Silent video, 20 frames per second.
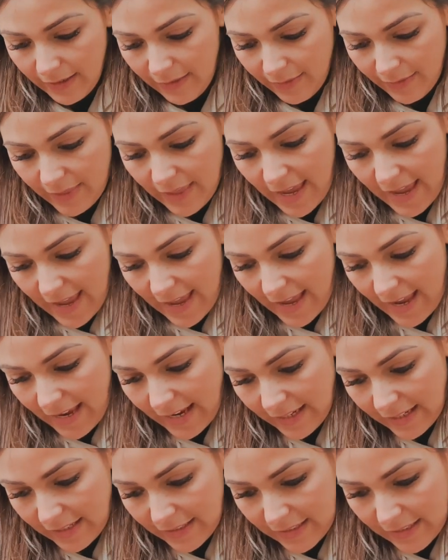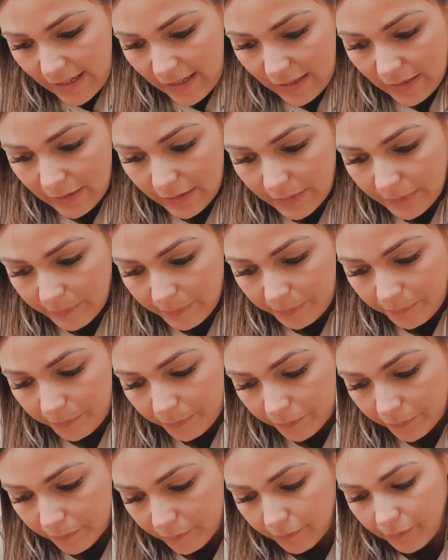This
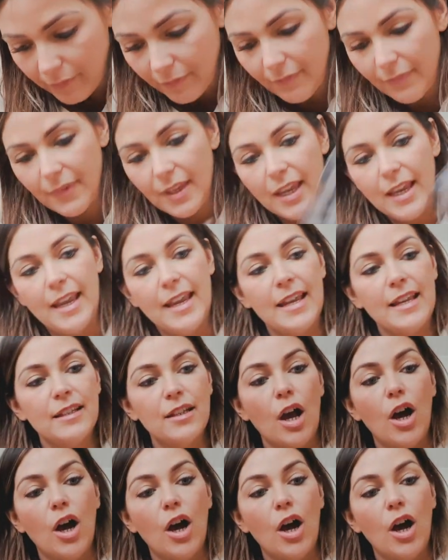is,